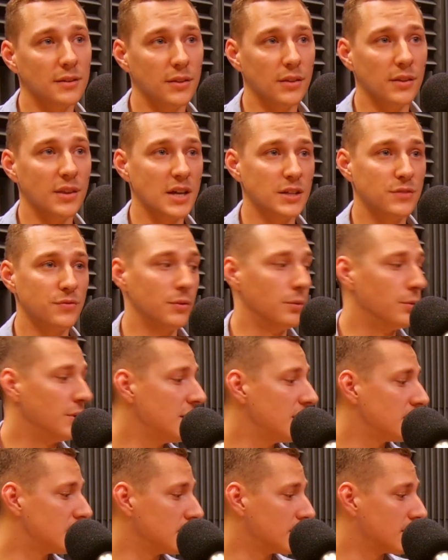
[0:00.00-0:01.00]
in the next few
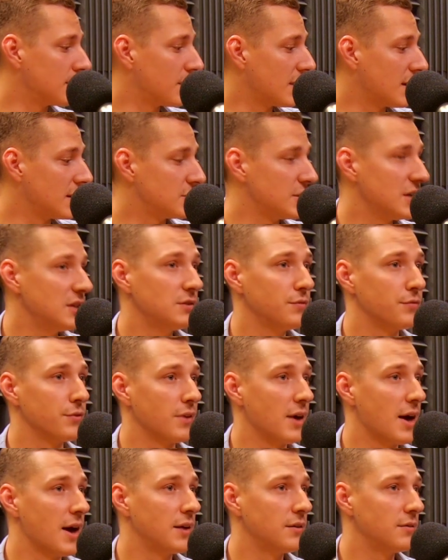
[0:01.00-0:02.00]
weeks, you can thank Jason for
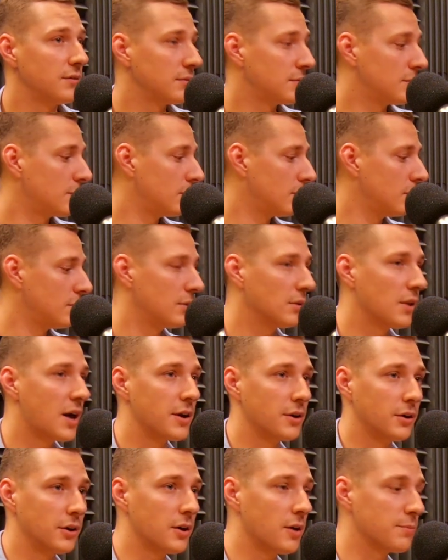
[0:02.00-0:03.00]
that. A
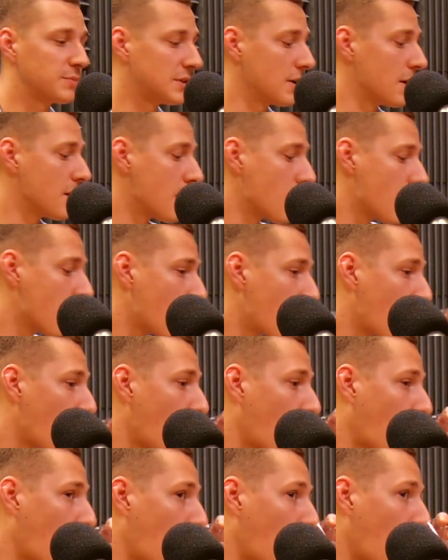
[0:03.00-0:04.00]
lot of hookups there. Yeah,
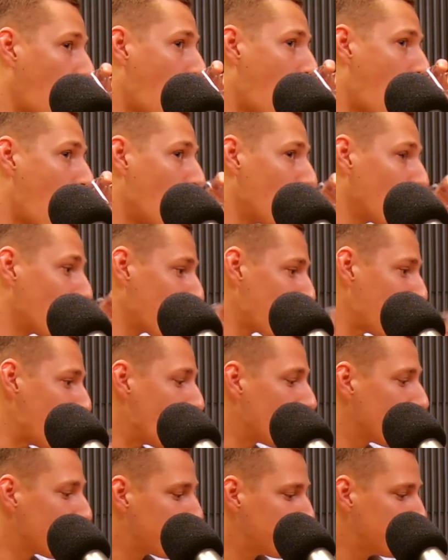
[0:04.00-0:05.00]
man. Just
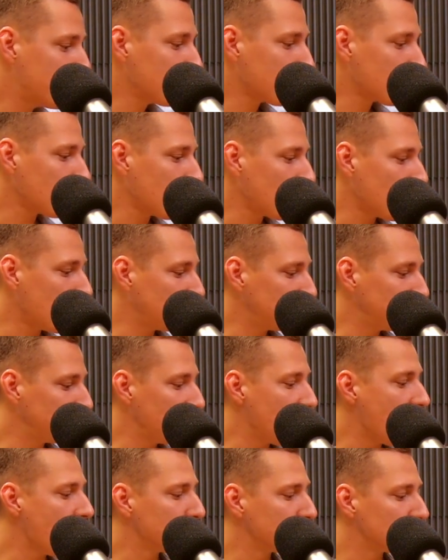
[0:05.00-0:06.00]
doing what I can.
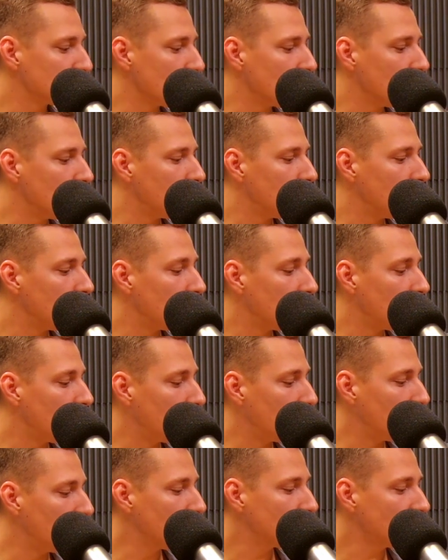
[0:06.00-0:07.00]
Yeah.
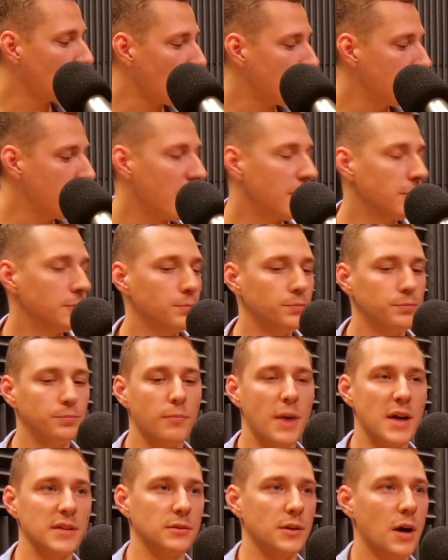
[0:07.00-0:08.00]
So we were talking about
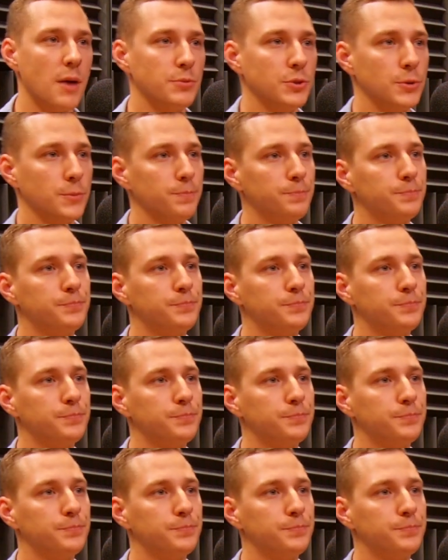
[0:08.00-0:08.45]
mass adoption.